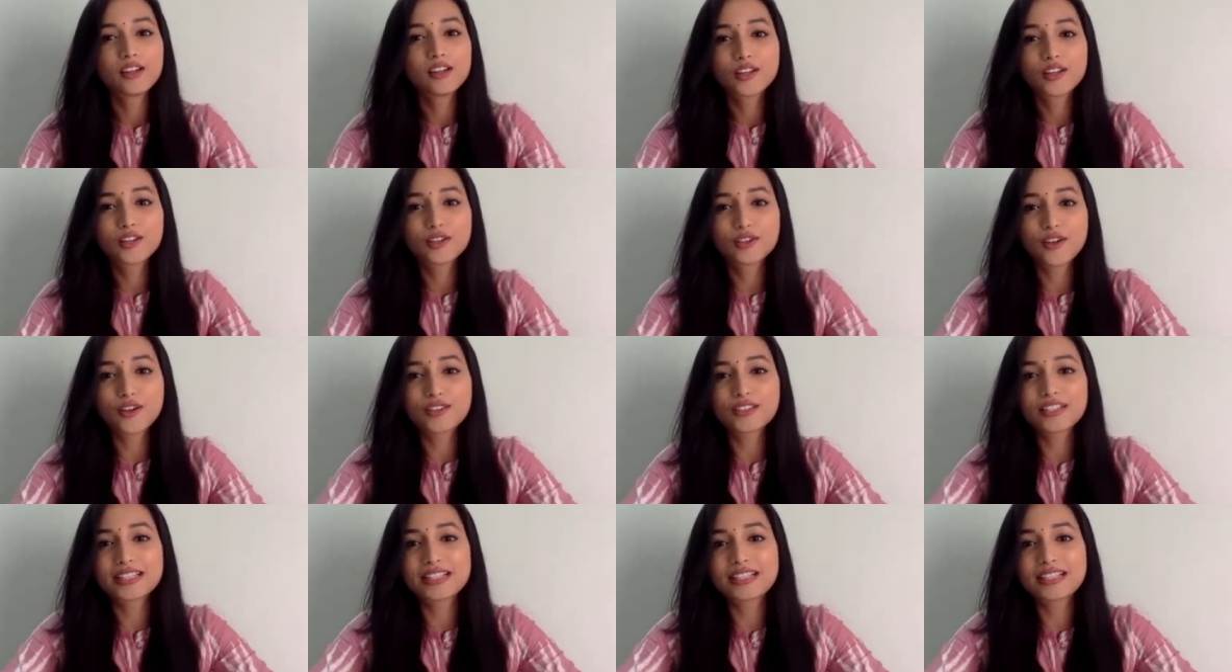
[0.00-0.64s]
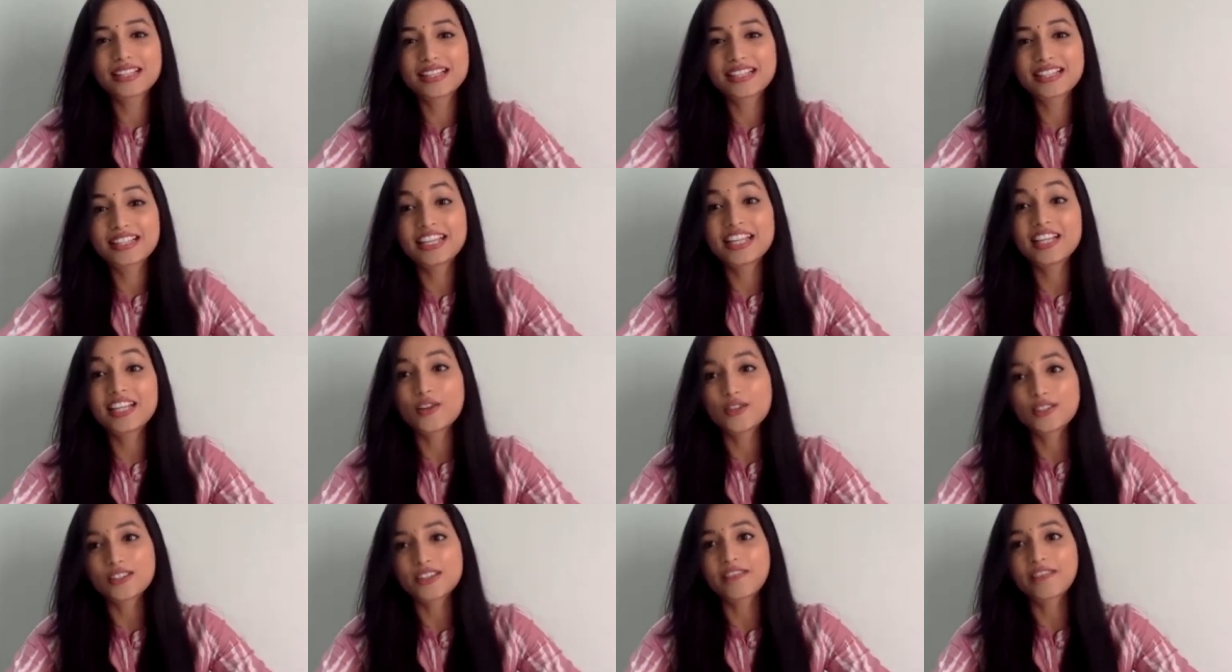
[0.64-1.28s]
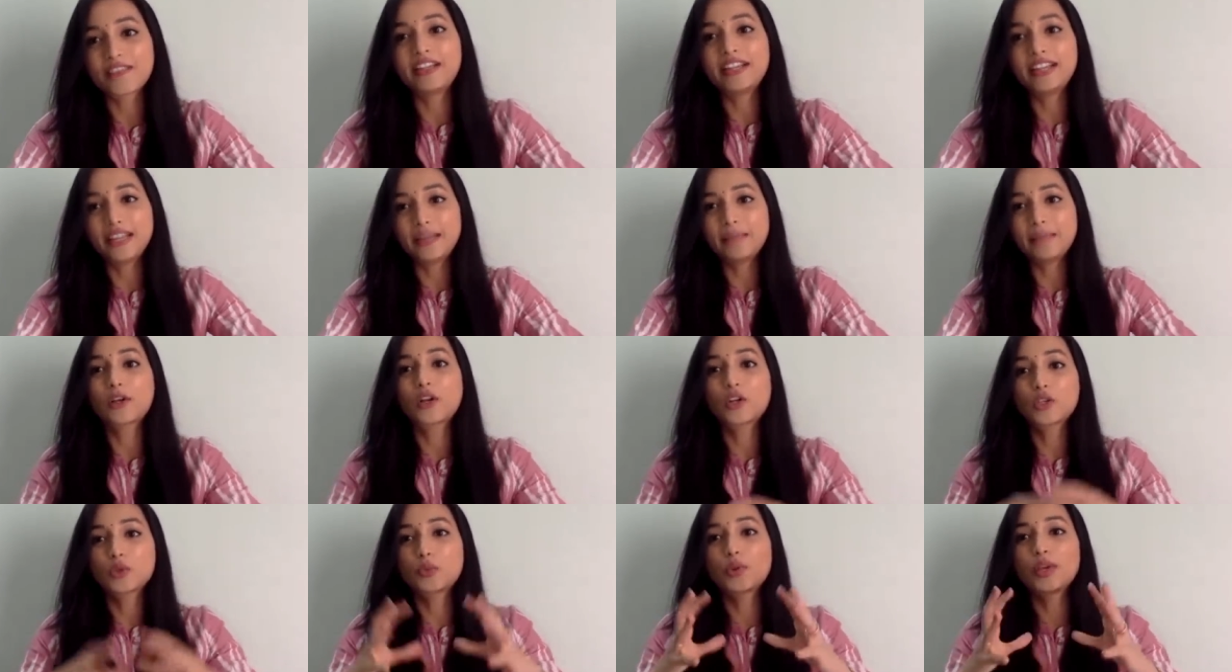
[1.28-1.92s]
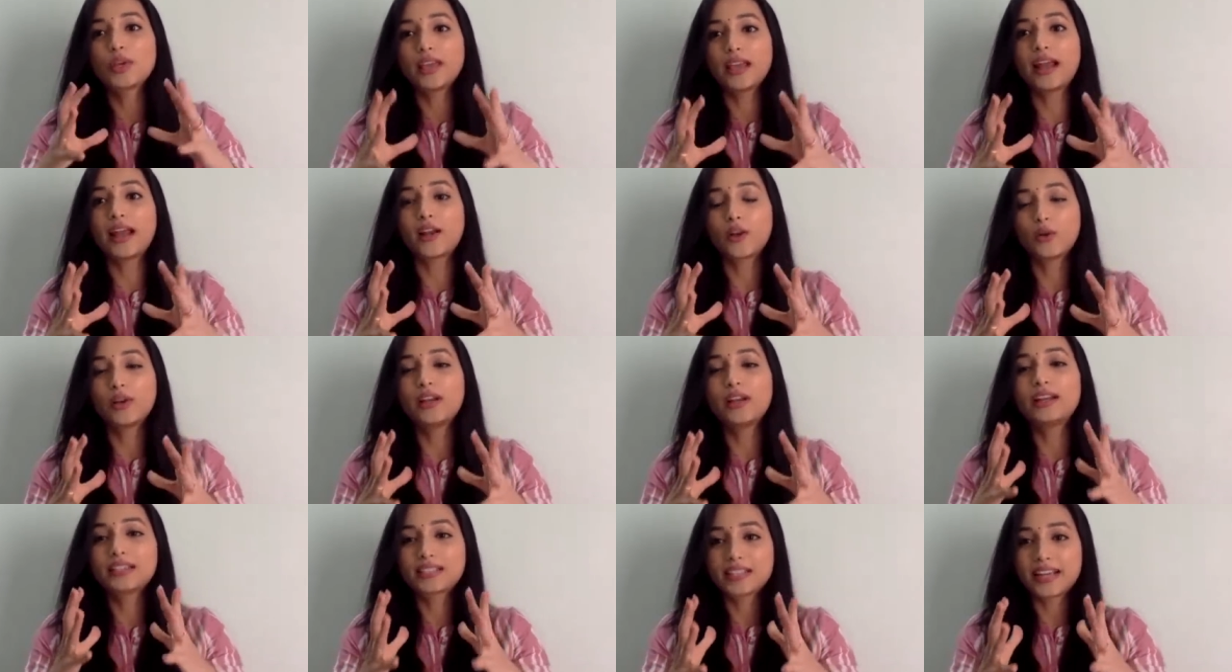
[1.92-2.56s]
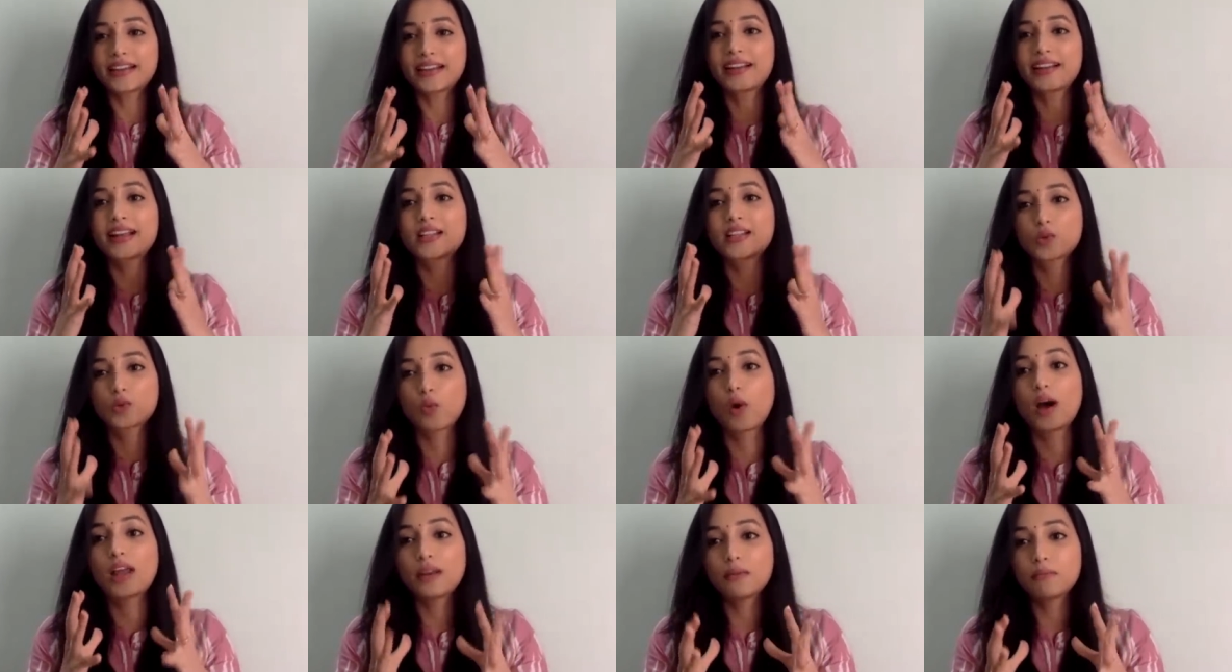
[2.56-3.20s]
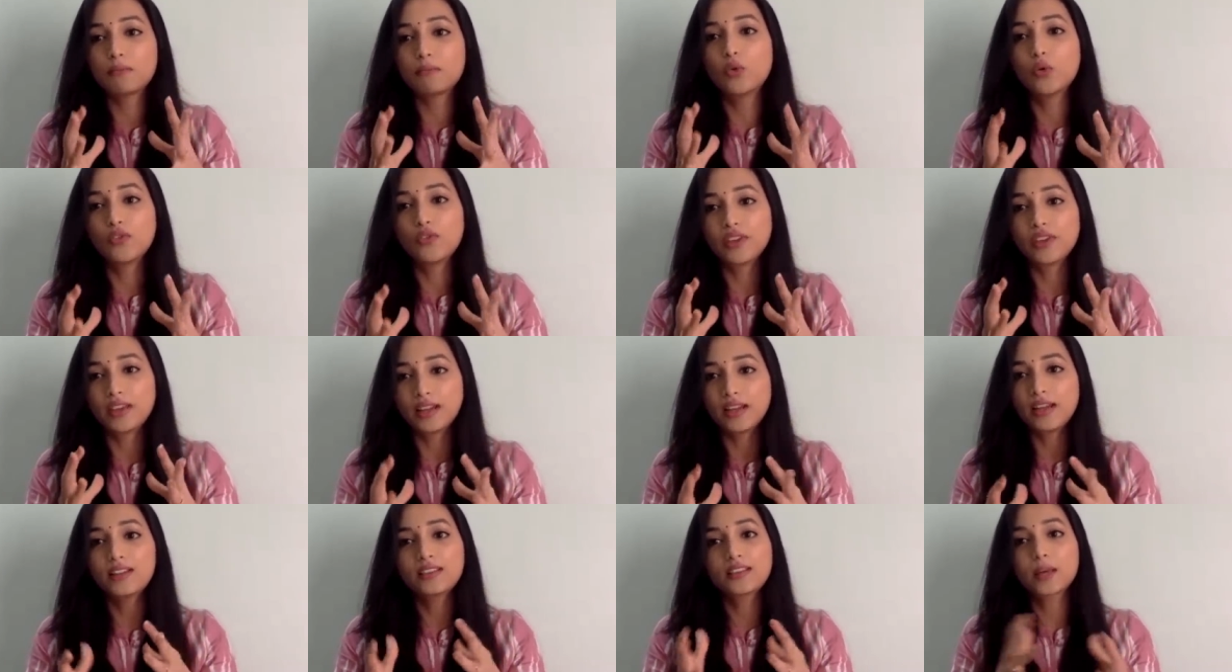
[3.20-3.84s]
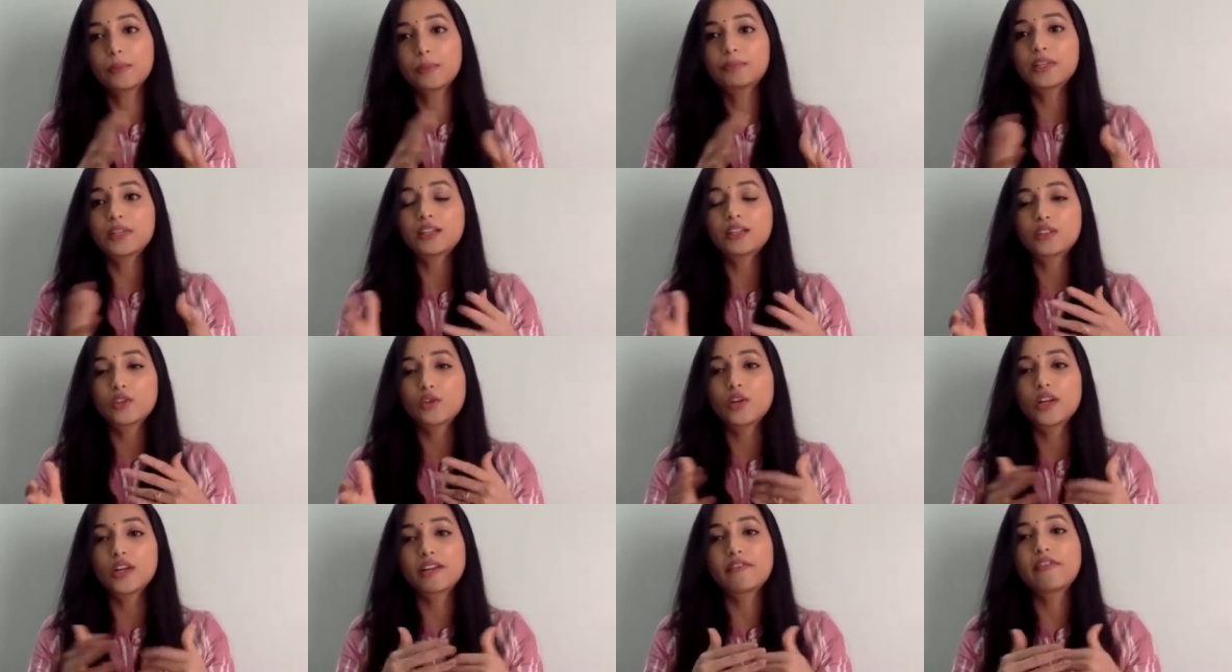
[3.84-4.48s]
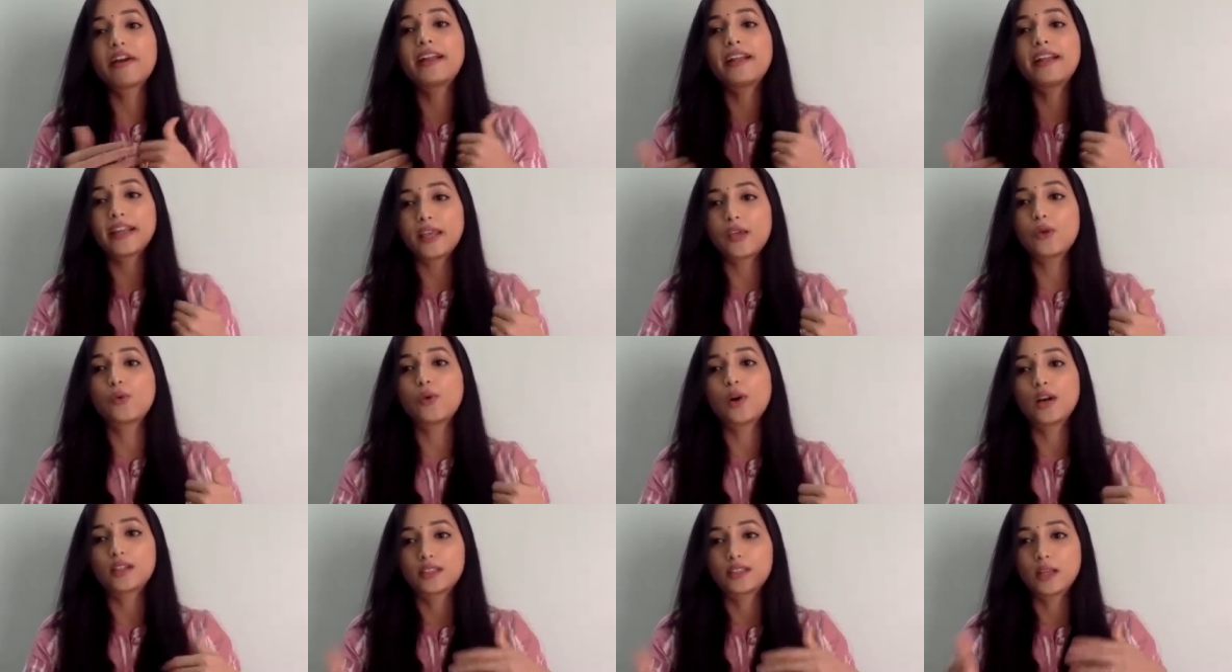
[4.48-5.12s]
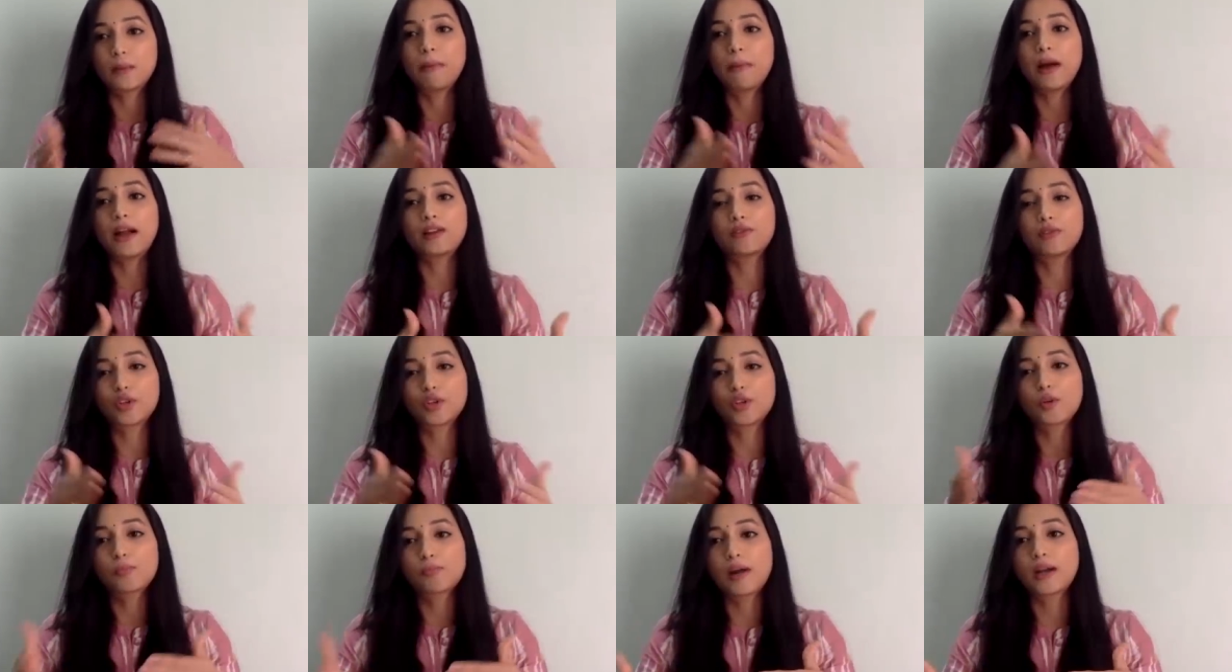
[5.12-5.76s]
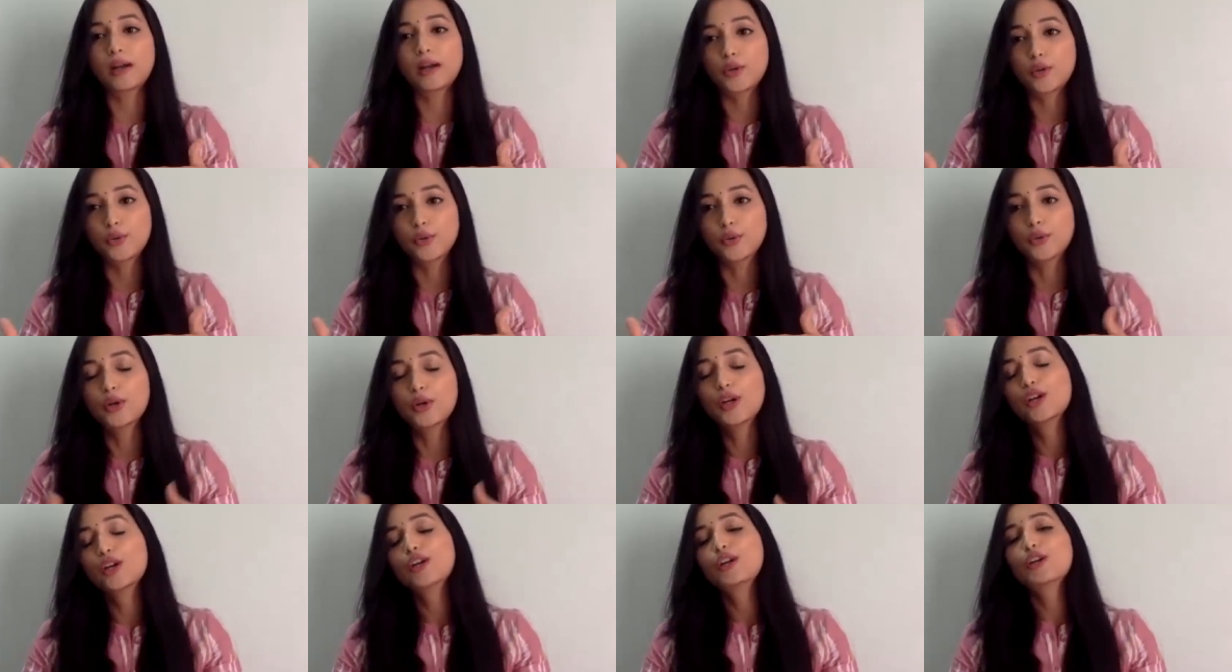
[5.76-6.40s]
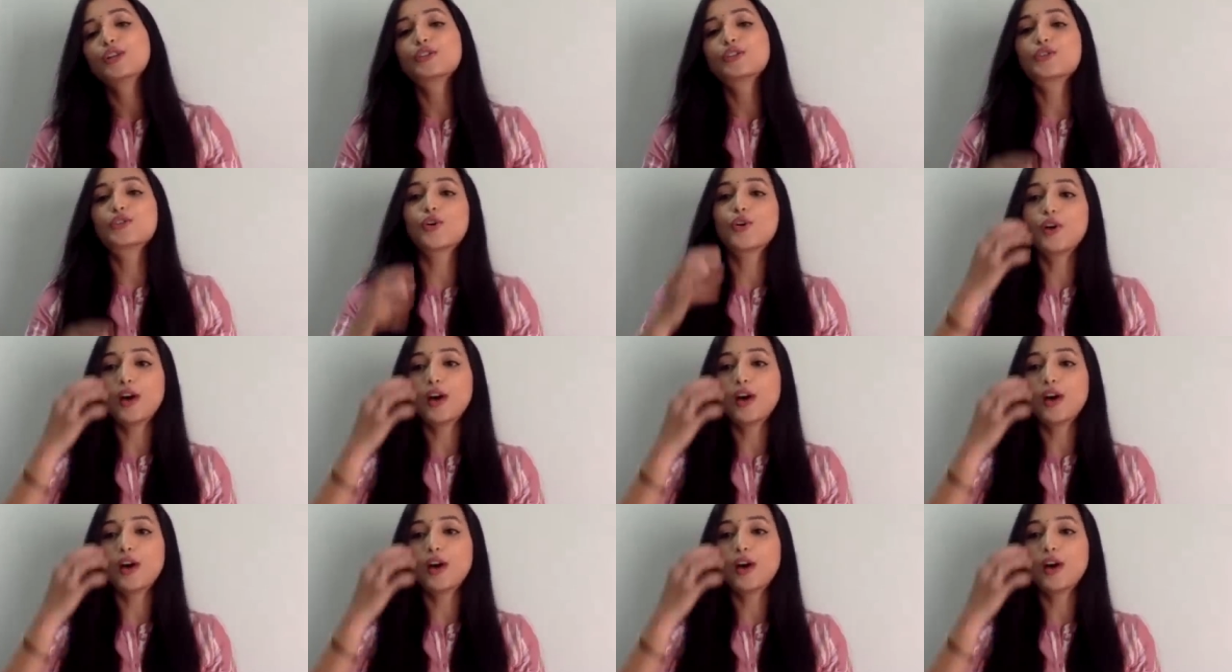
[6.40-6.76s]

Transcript: two thousand sixteen or seventeen, because we had only decided as one movie, na tab tak to divide nahi hua tha, part one or part two. So